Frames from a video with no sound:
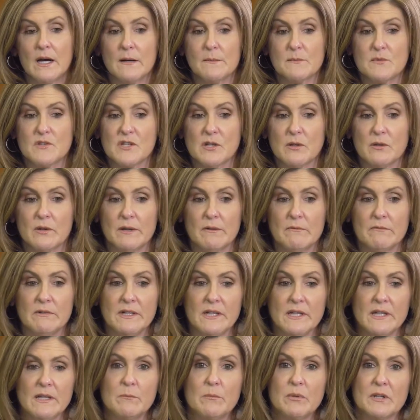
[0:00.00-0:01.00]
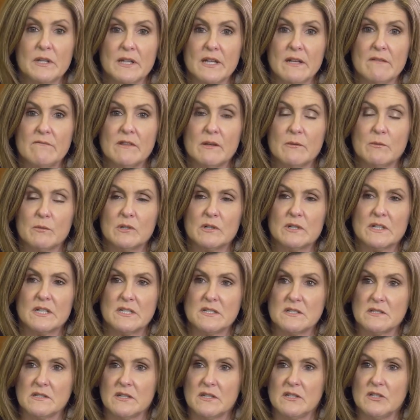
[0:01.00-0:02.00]
So I really believe that we'll
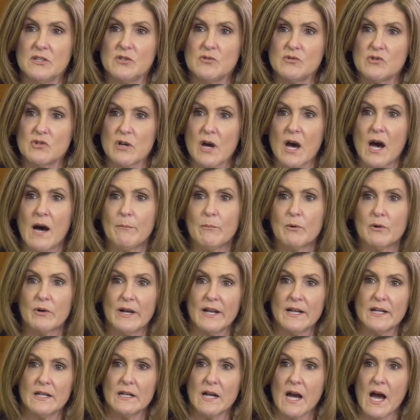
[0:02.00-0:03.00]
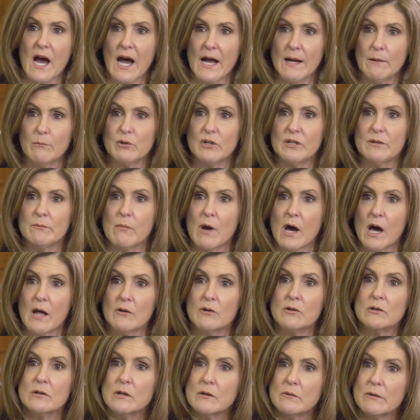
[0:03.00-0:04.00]
continue to operate in a hybrid
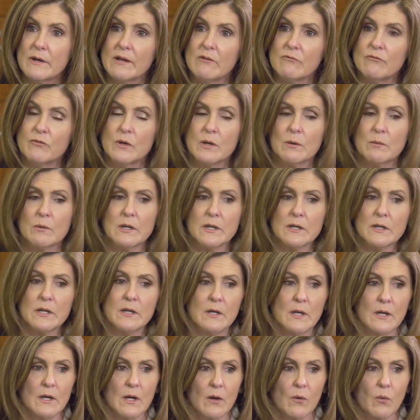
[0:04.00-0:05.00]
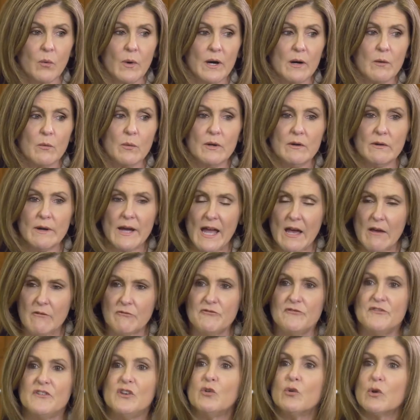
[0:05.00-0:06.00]
model going forward, where we'll have
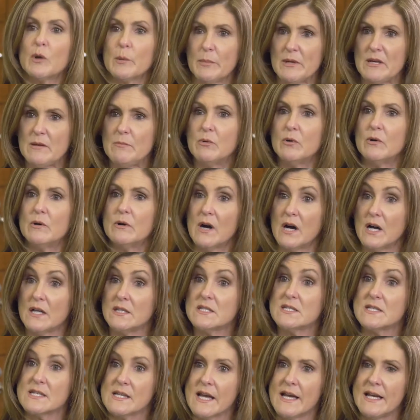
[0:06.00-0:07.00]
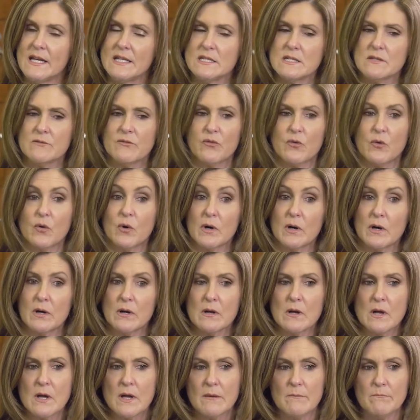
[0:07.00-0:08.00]
fewer people on site
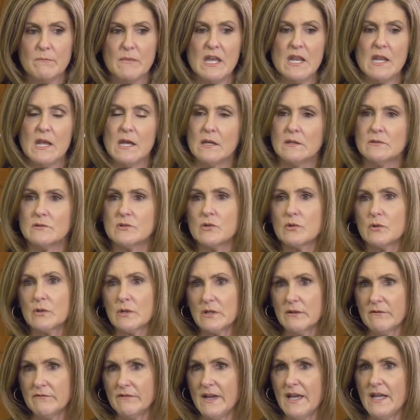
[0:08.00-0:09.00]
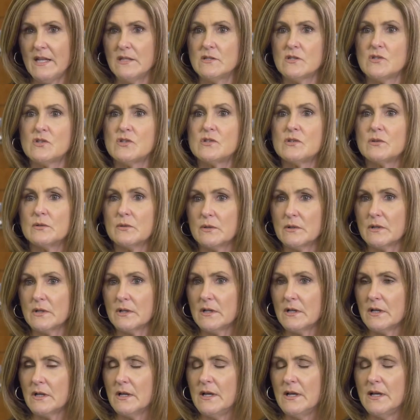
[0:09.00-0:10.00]
for meetings or events
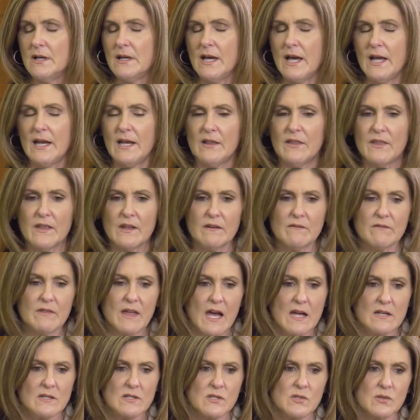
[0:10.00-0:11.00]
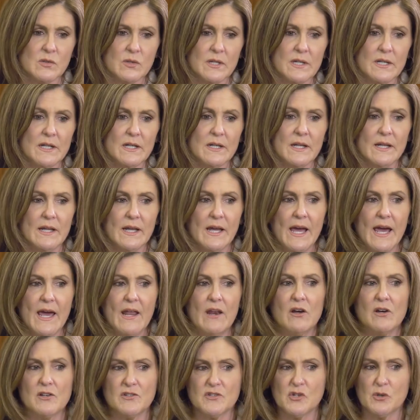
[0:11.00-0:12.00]
or anything of that sort, and
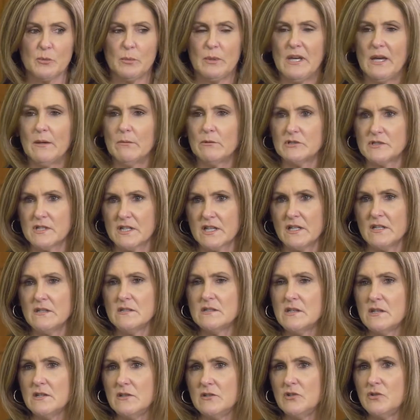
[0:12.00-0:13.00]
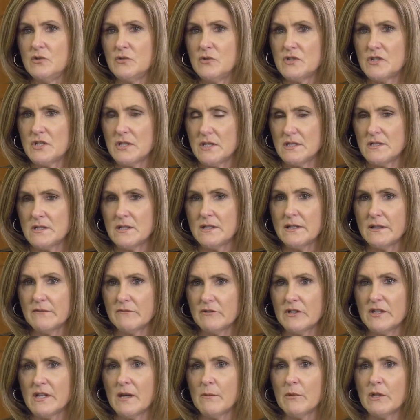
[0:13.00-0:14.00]
also be able to continue to
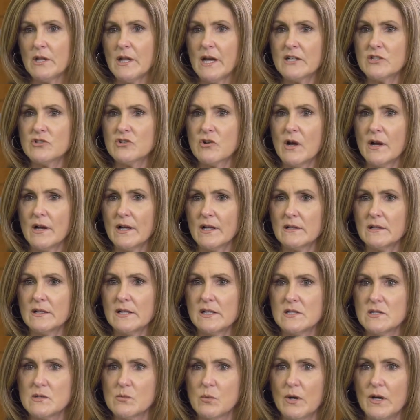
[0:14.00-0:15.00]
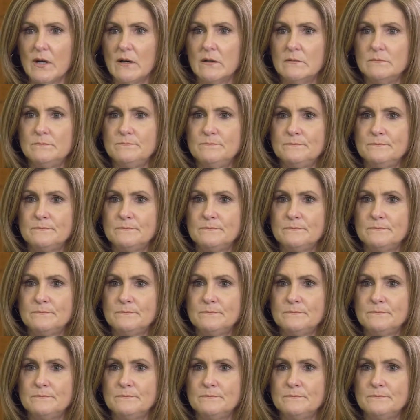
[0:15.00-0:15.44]
deliver them electronically as well.